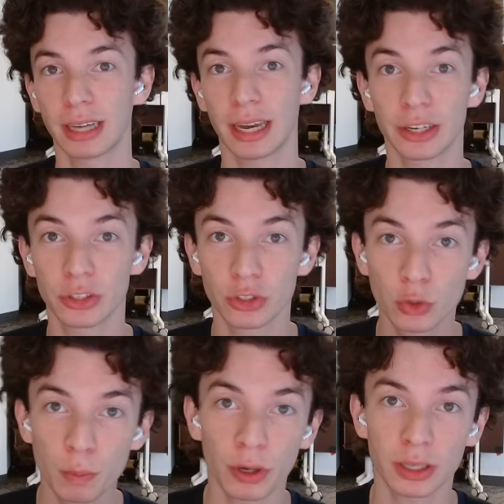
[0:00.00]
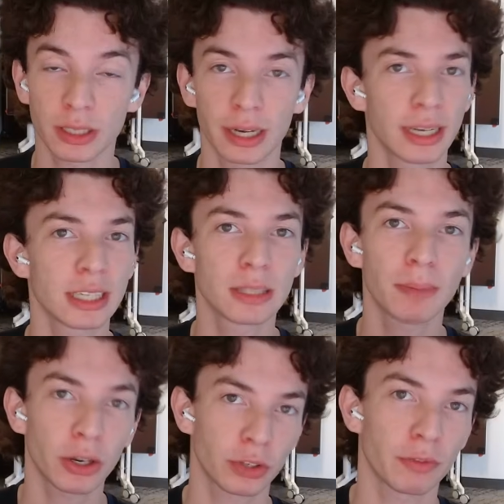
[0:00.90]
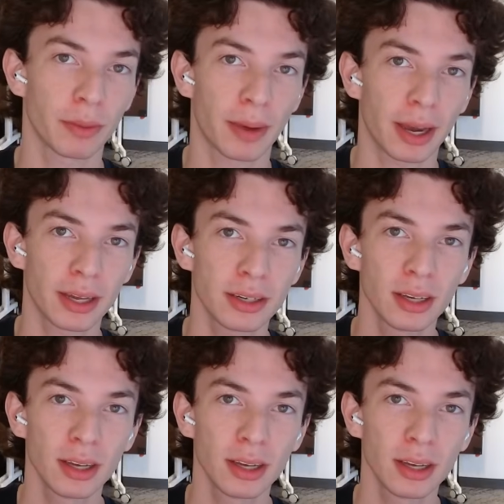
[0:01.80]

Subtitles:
and it's super exciting, especially for the back end,